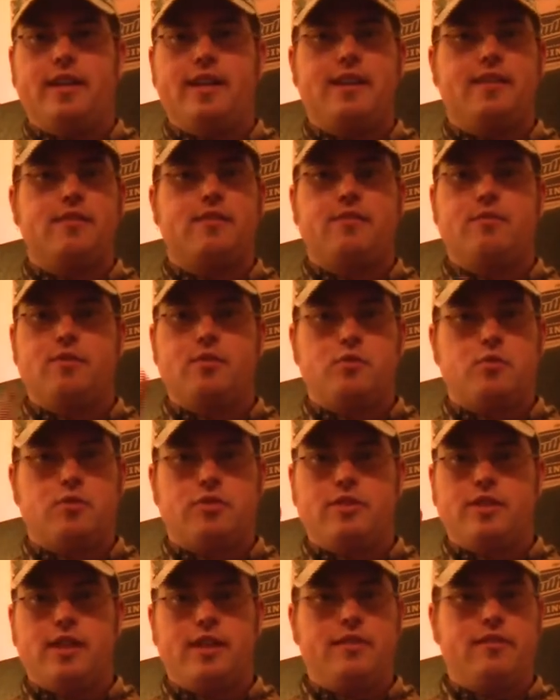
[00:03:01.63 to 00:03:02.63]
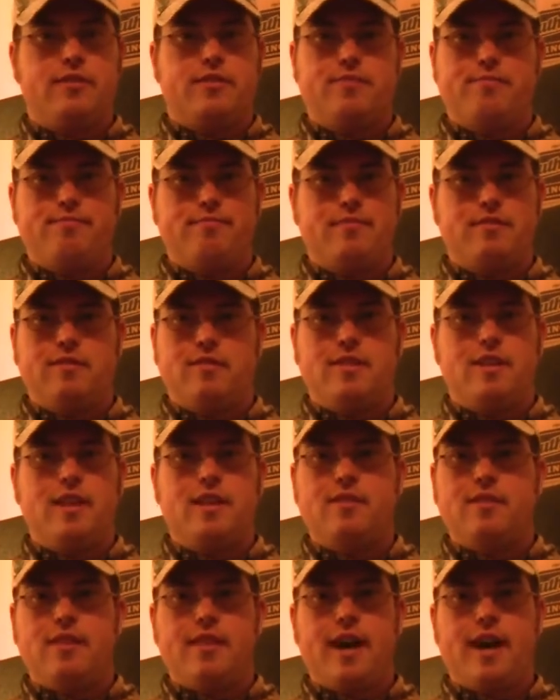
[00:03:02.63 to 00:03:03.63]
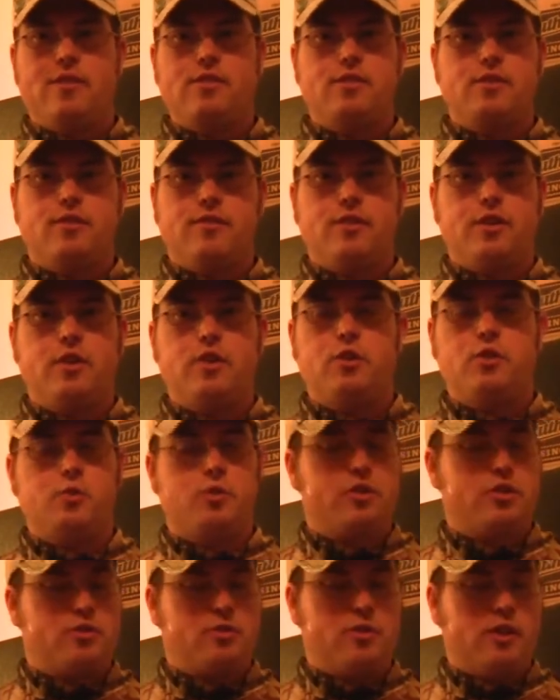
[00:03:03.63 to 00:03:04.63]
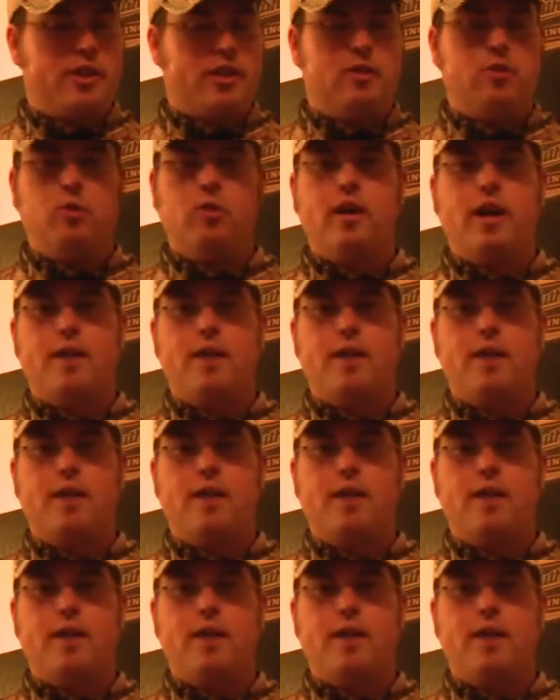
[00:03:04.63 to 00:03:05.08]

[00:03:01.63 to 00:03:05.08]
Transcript: it. It's received tens of thousands of views, which is really cool.